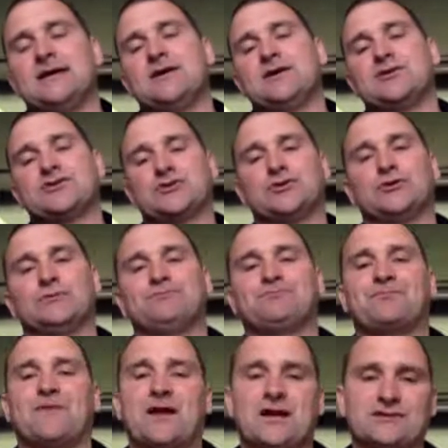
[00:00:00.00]
So
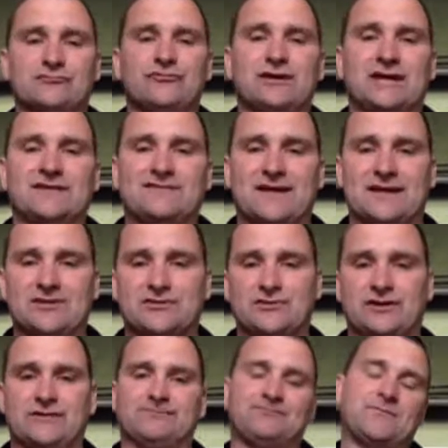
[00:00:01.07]
here's a real life case
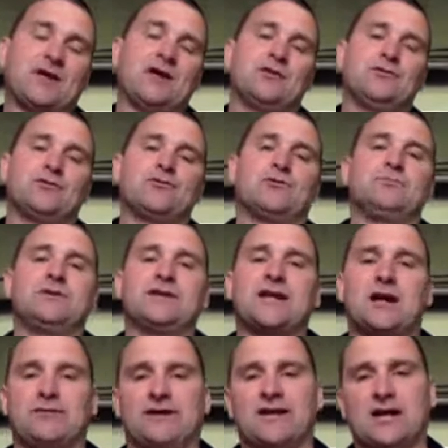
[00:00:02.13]
study. Northumberland
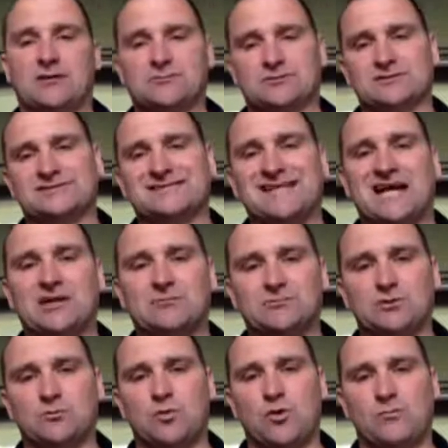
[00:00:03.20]
County Council signed up to
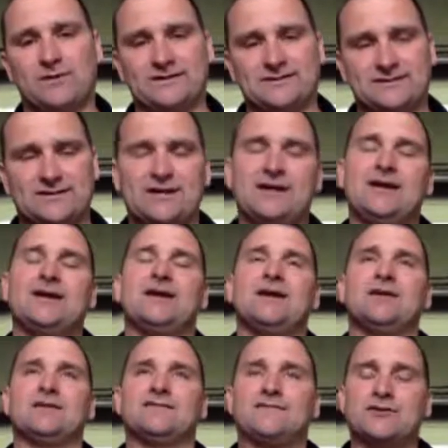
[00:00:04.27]
Warpit. In
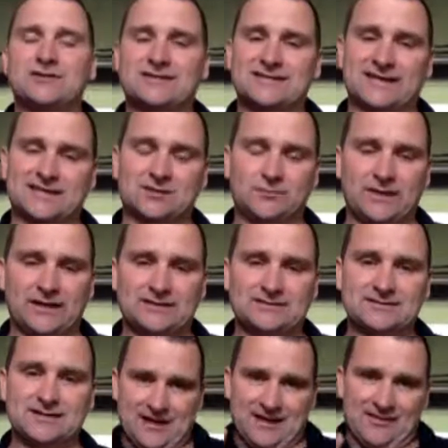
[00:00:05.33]
the first 6 weeks,
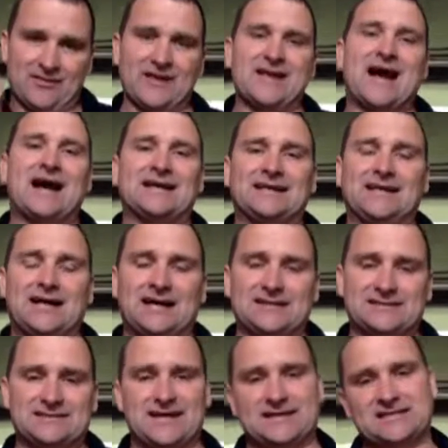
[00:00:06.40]
they analysed
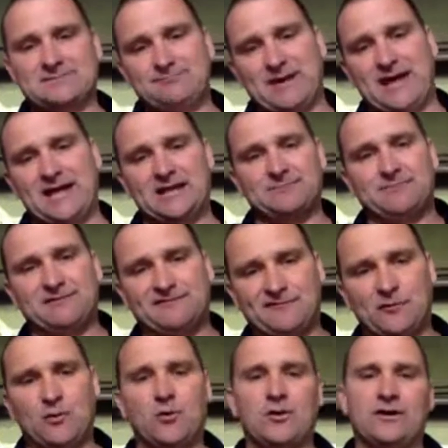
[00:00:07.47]
their spend
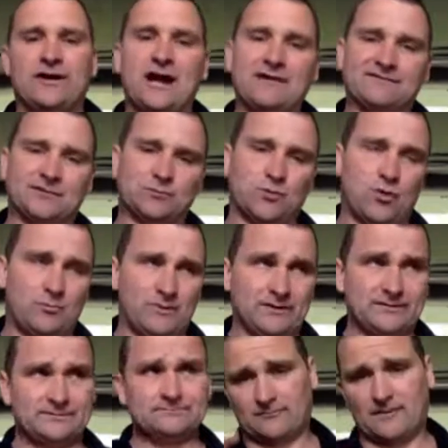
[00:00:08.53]
before and after Warpit,
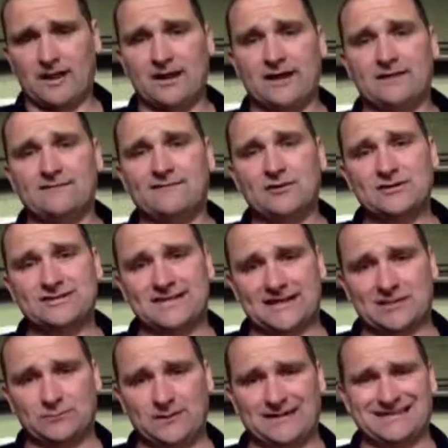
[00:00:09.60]
and in the first
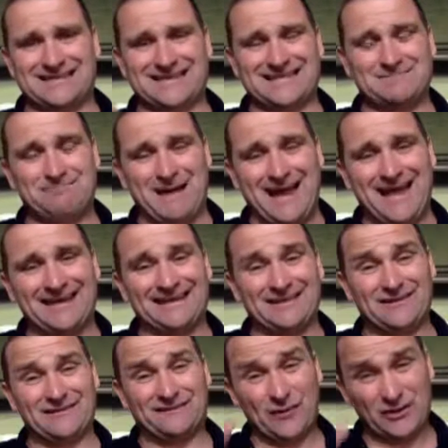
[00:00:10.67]
6 weeks, their spend in the
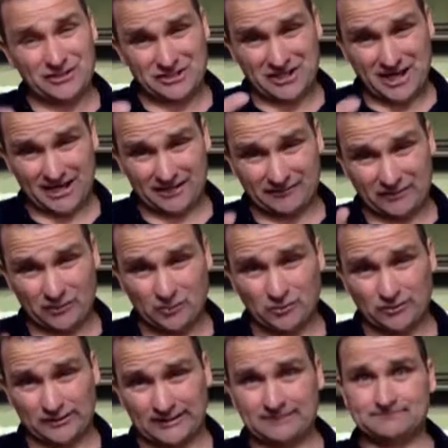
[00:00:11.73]
furniture category
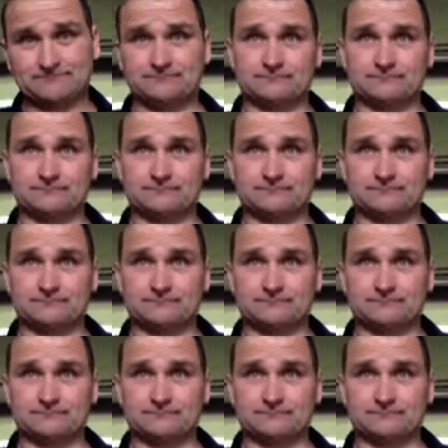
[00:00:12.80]
only